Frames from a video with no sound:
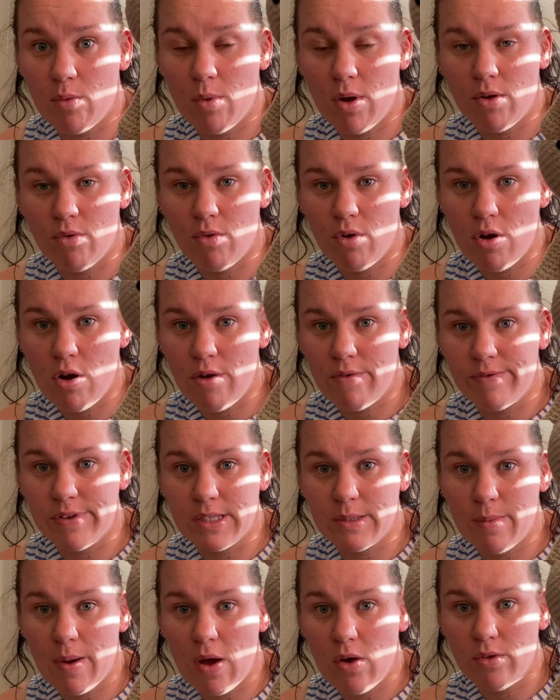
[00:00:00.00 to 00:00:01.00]
one Rudolph
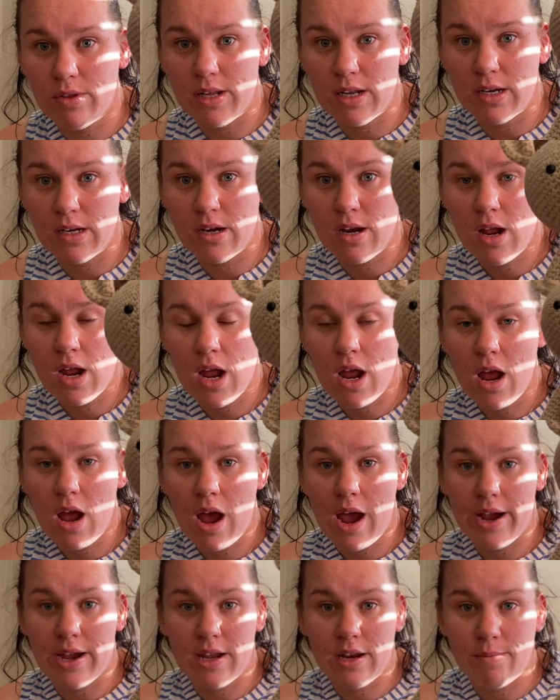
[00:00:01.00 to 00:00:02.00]
as well, and then
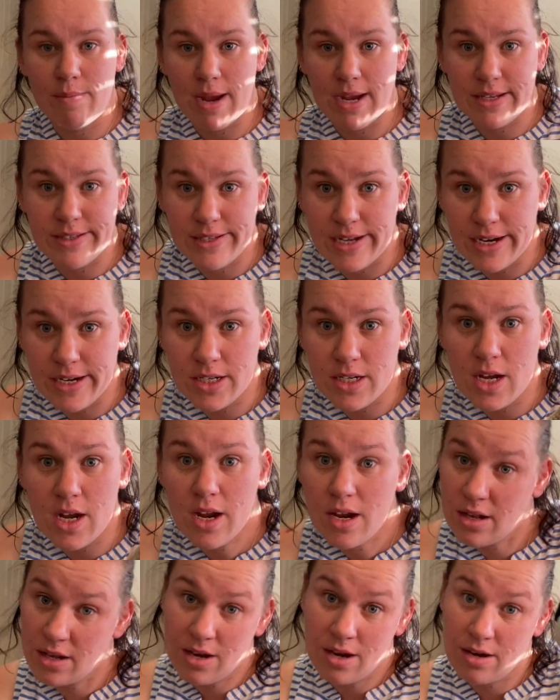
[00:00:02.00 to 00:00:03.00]
I can make Santa
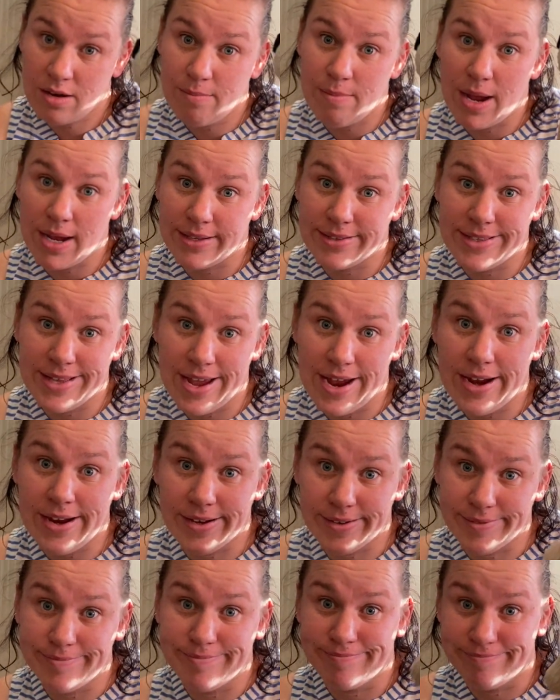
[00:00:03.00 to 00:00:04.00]
and then make a sleigh.
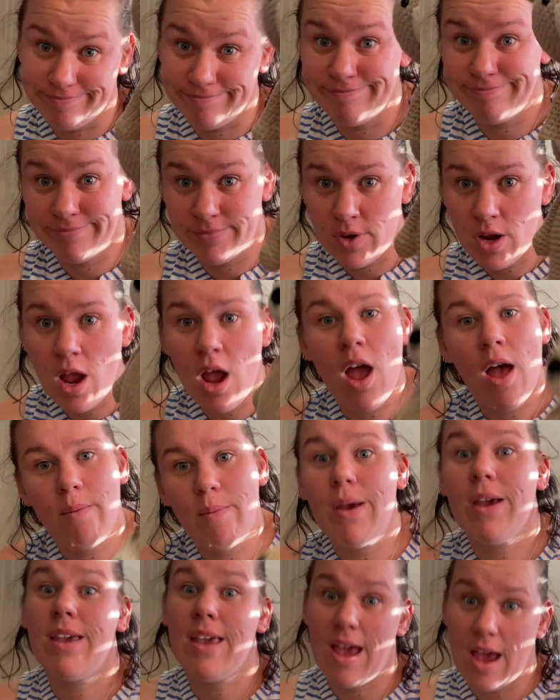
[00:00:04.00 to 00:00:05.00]
And I'm
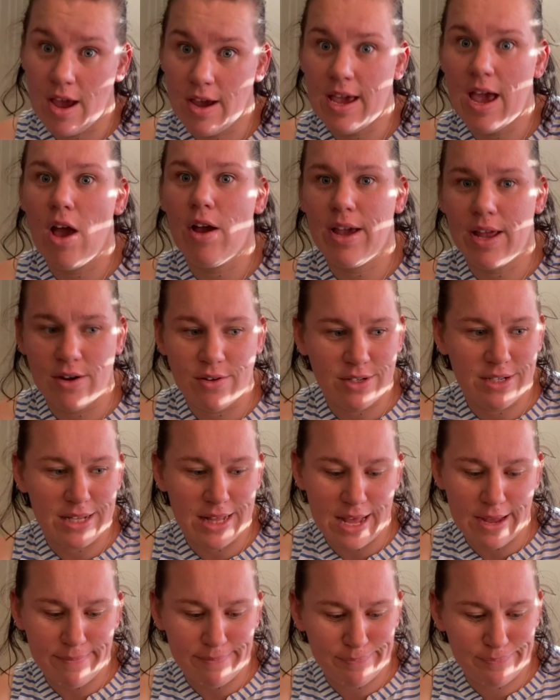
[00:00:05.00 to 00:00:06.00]
like, yeah, okay, I'll get onto
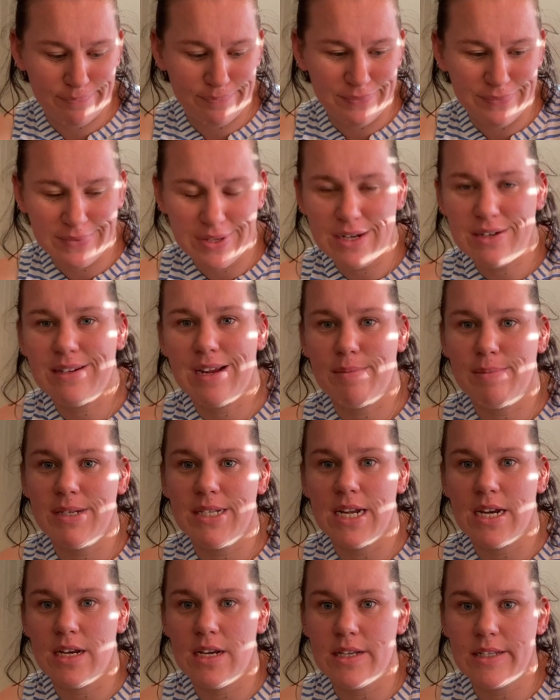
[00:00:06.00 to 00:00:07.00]
that. It'll take me
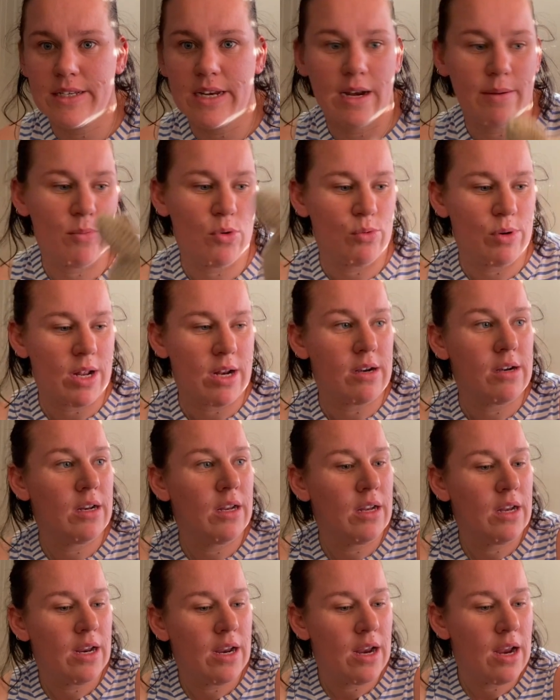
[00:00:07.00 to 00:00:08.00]
10 years to get them all
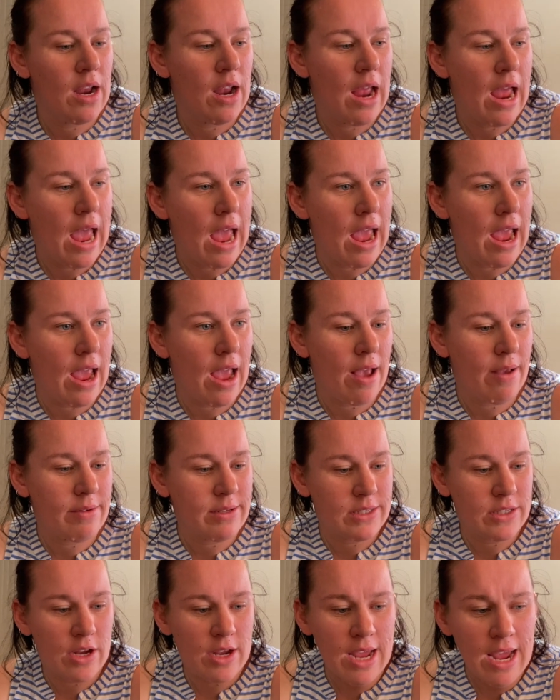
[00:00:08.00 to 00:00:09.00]
done.
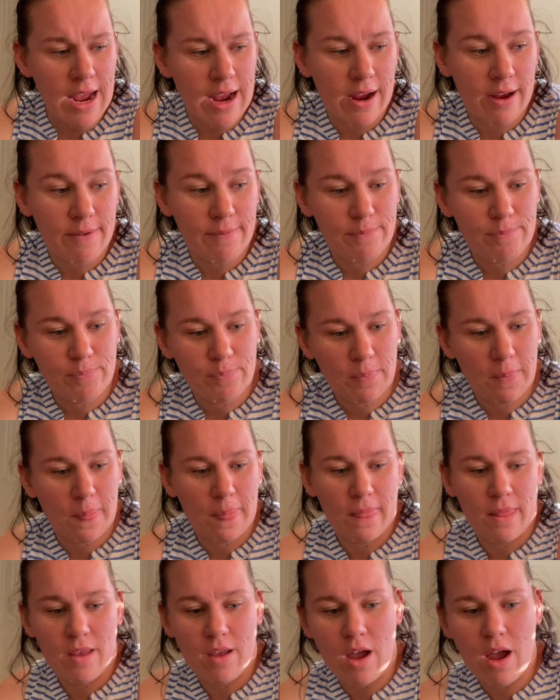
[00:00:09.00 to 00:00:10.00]
So yeah,
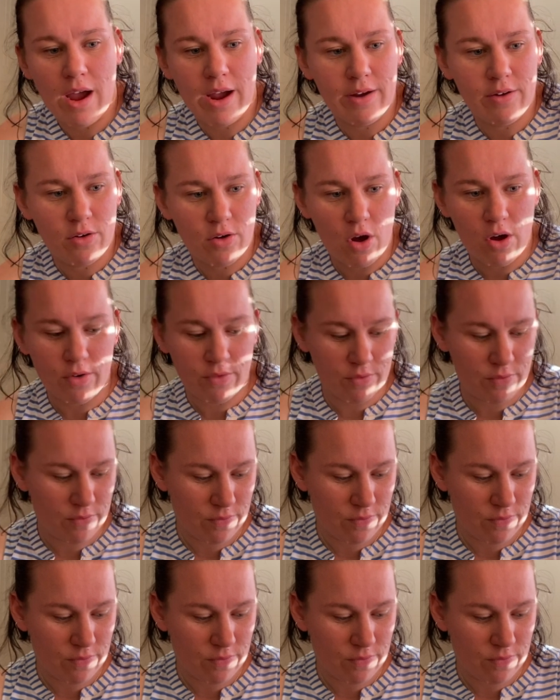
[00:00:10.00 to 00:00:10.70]
I got,